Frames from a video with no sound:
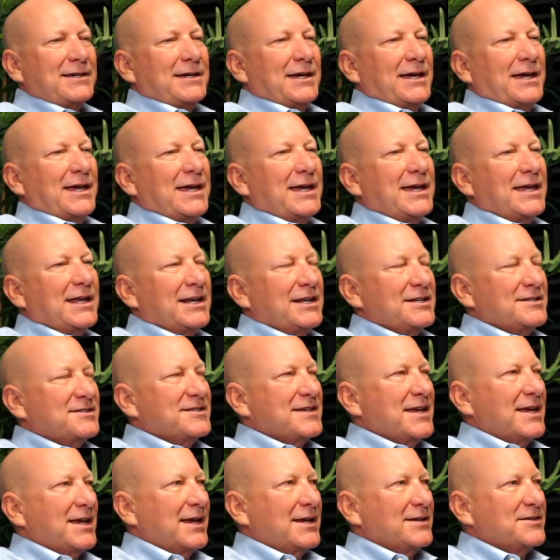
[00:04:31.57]
And it's
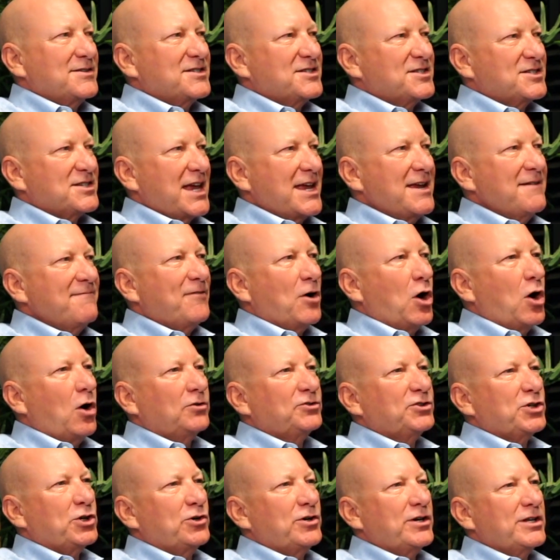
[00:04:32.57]
a safe
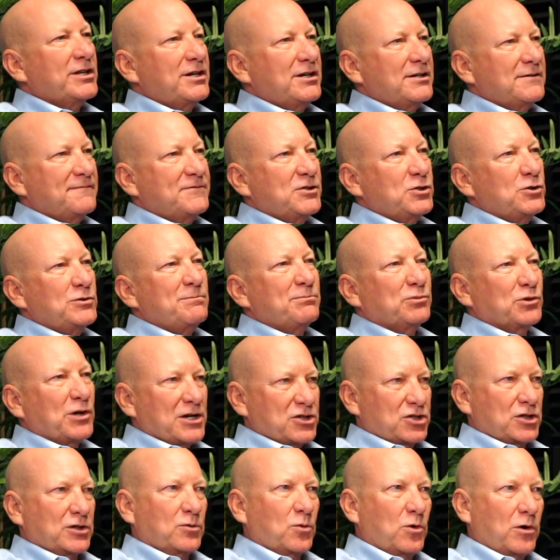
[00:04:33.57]
alternative to
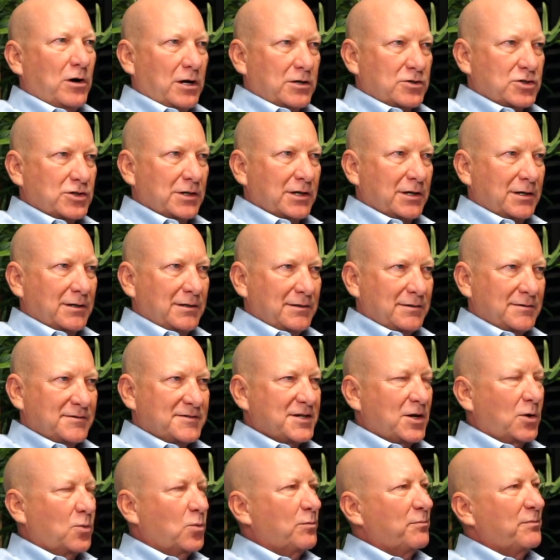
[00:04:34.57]
pressure washing.
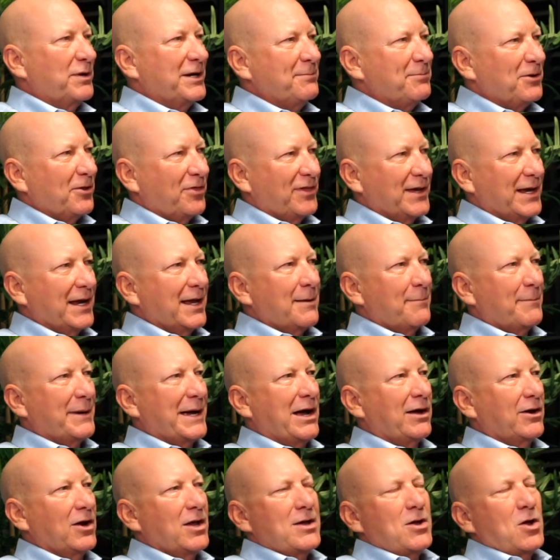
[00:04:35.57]
So when people think
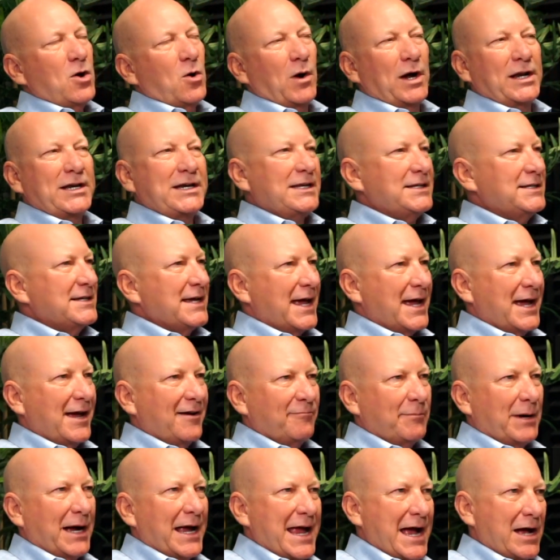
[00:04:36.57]
about, I need to have
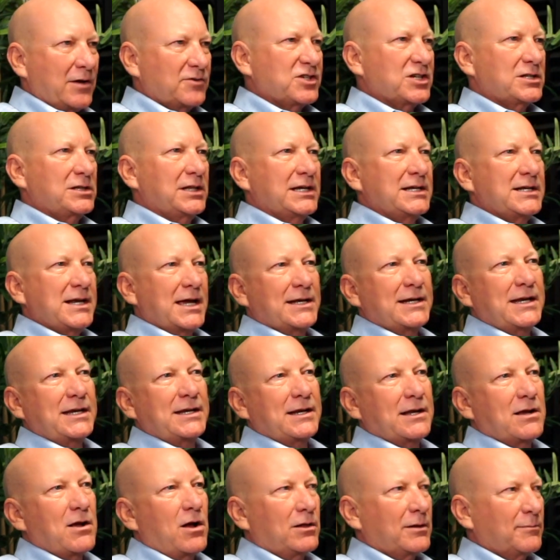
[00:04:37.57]
my house cleaned, I need
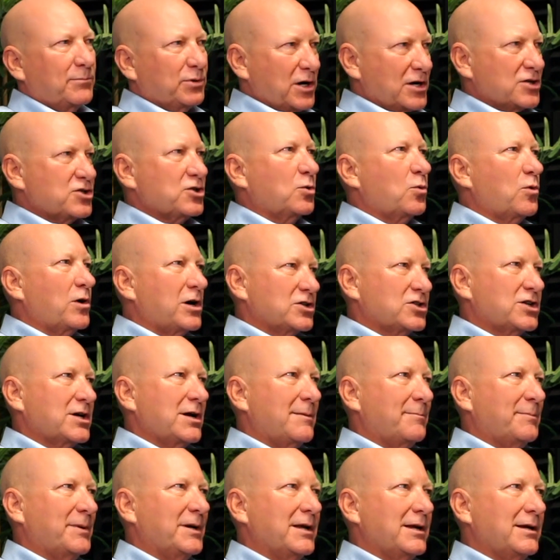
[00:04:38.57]
to call a pressure wash
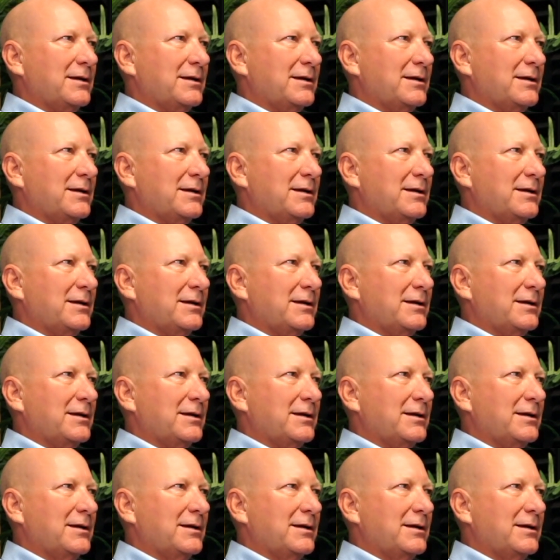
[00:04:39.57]
company.